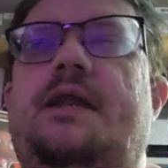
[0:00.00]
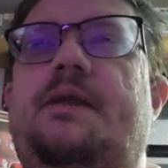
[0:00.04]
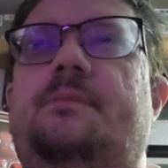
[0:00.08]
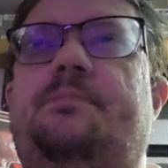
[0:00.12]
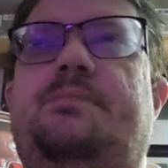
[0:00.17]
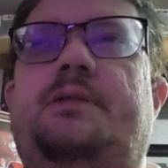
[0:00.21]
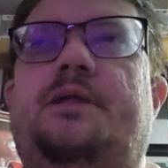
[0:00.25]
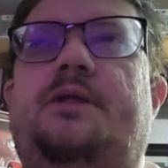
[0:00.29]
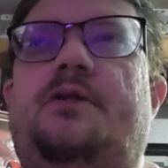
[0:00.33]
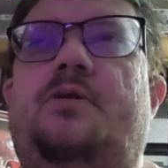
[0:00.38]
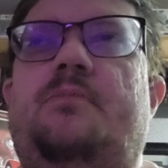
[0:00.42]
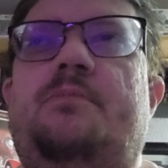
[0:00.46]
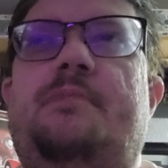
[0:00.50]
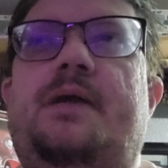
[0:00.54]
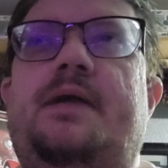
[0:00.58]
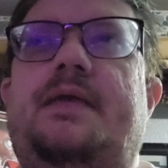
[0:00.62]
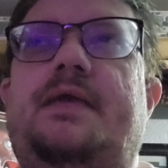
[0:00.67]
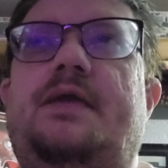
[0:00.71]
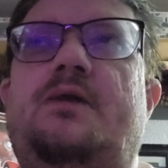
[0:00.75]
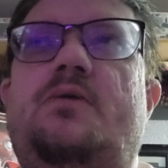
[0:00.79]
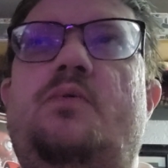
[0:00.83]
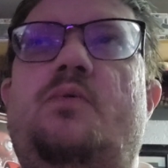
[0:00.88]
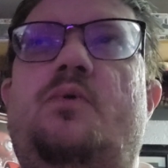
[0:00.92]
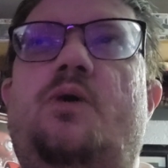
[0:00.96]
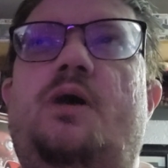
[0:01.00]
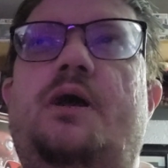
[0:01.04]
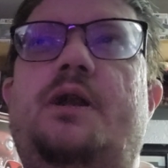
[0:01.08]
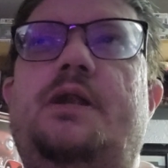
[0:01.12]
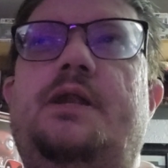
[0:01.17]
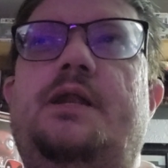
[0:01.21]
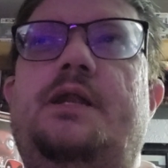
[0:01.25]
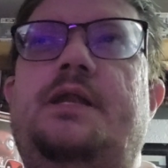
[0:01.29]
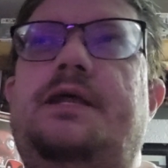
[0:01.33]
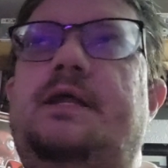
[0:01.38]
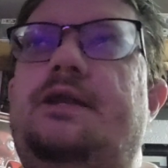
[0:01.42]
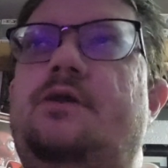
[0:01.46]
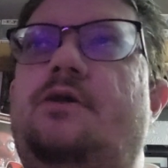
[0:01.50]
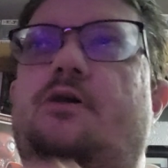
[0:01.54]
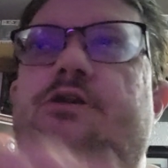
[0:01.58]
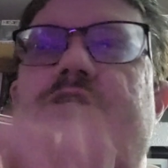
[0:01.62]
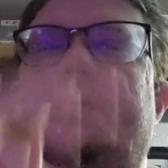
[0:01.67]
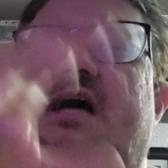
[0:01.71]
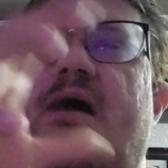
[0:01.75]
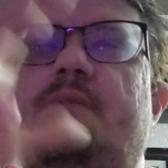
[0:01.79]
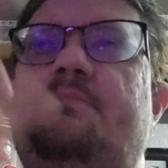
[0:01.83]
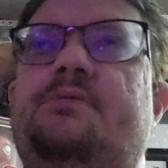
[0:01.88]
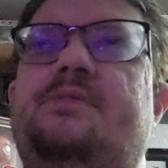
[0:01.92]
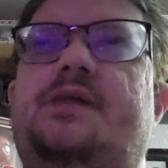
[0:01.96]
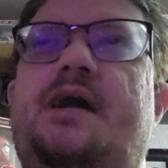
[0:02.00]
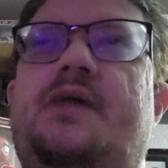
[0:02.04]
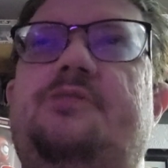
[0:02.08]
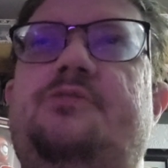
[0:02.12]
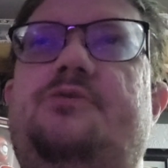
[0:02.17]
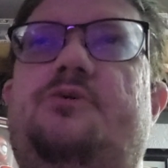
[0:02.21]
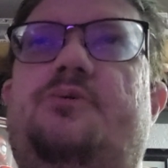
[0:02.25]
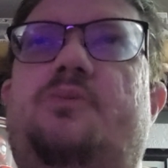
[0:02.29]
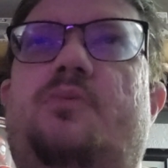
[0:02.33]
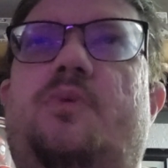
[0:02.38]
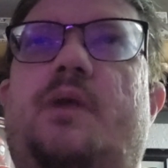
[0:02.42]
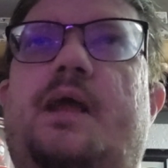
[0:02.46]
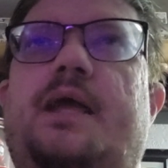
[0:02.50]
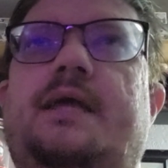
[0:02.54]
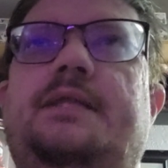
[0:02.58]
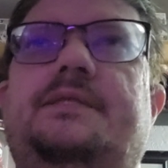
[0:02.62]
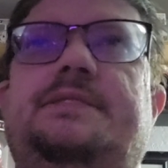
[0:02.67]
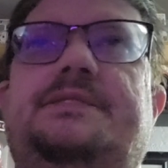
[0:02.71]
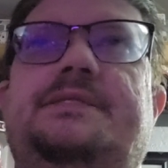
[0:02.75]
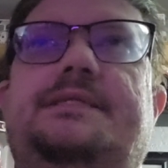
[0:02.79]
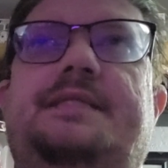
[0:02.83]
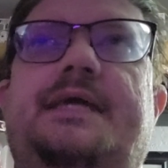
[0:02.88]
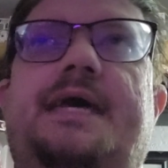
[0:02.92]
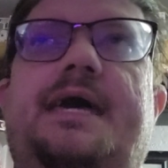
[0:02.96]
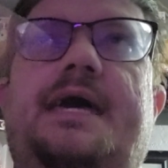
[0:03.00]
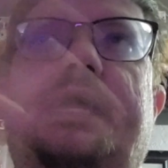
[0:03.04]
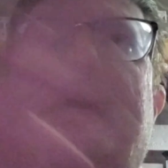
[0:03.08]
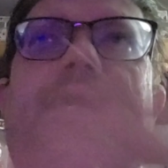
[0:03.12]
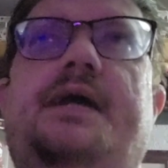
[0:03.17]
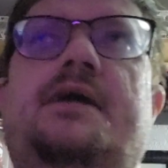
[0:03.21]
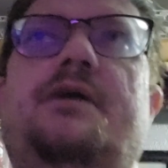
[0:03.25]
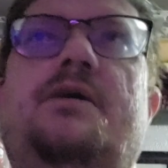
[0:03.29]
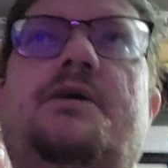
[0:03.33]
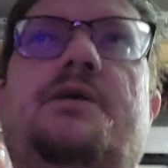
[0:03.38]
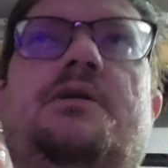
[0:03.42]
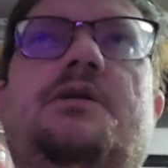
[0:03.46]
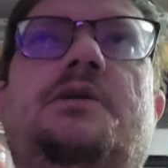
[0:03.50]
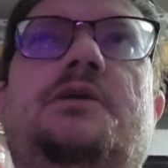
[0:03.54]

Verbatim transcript: I didn't plan on making one, and then on top of that, the rain today.